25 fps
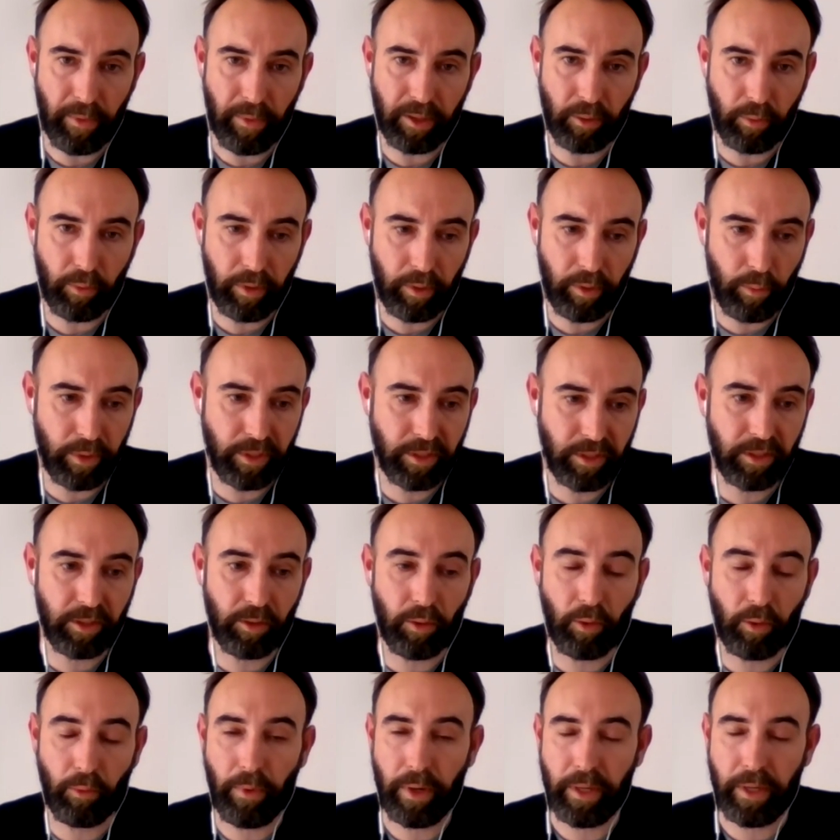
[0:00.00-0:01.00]
And we see
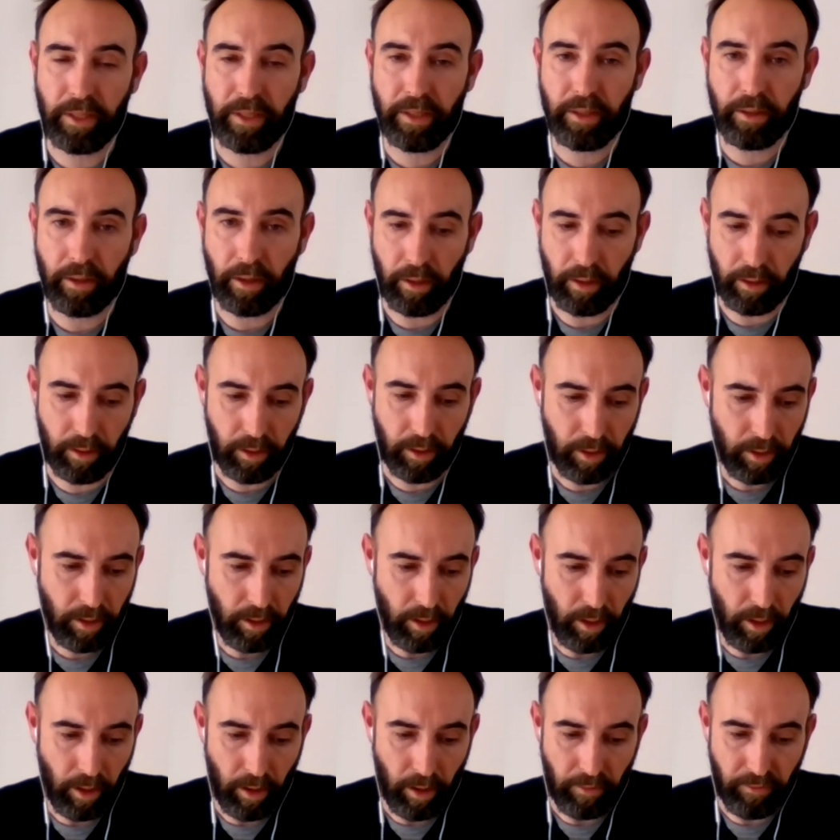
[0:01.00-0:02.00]
already
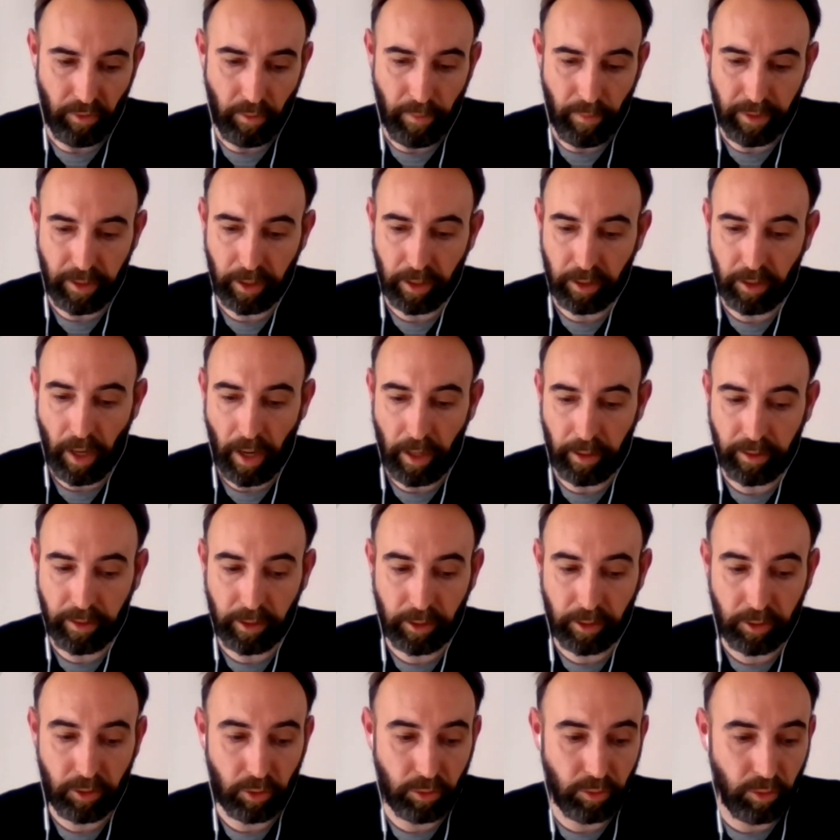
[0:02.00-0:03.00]
from an
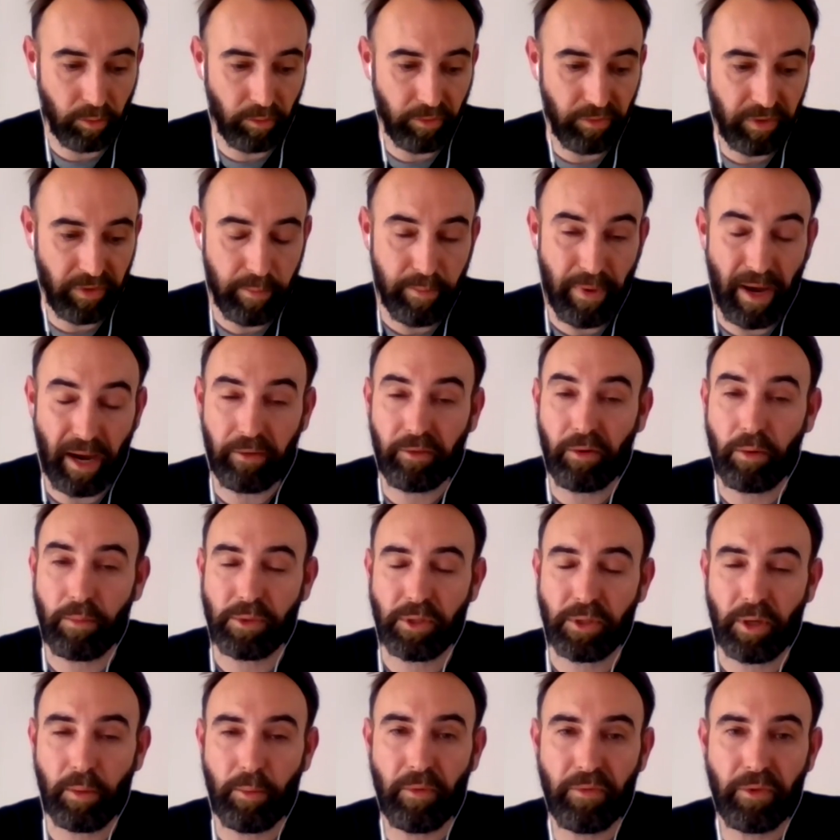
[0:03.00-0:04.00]
anecdotal feedback from
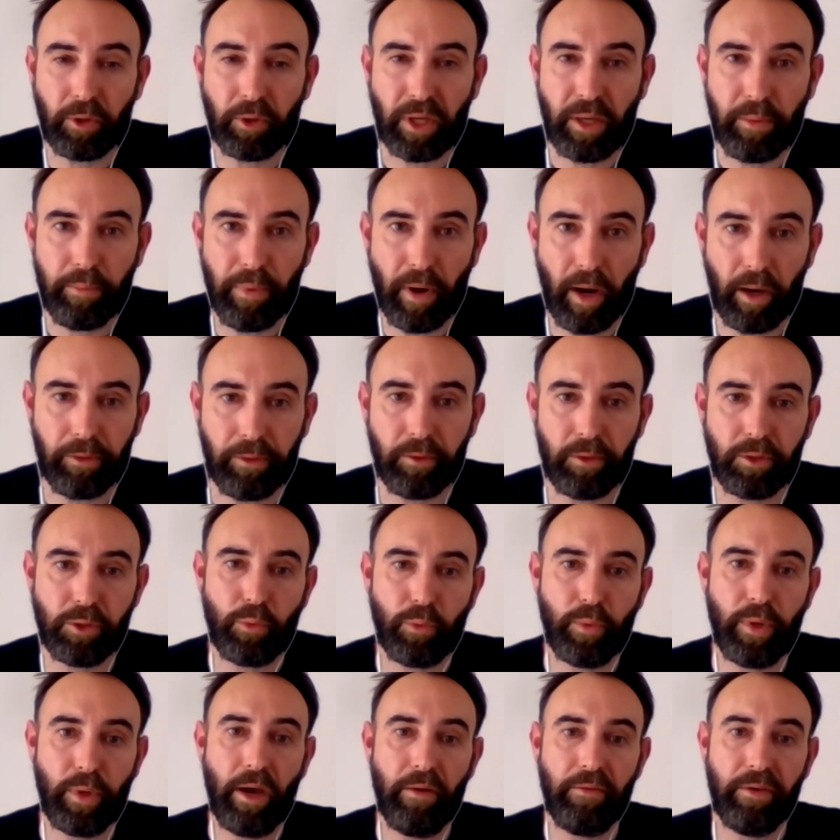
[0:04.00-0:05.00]
some of the key partners
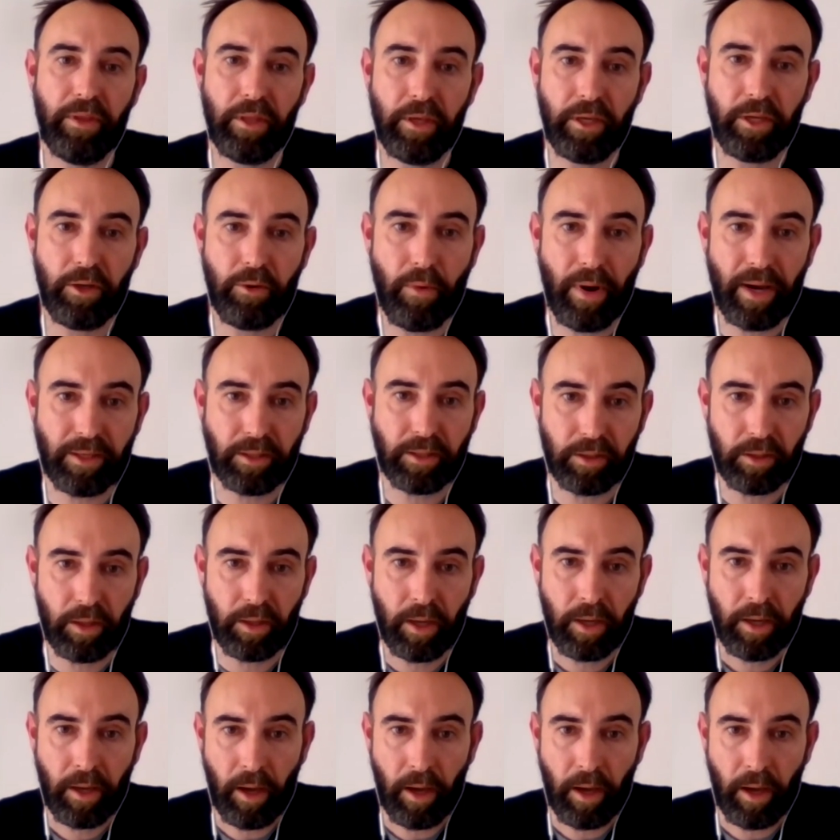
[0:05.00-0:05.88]
we have in the US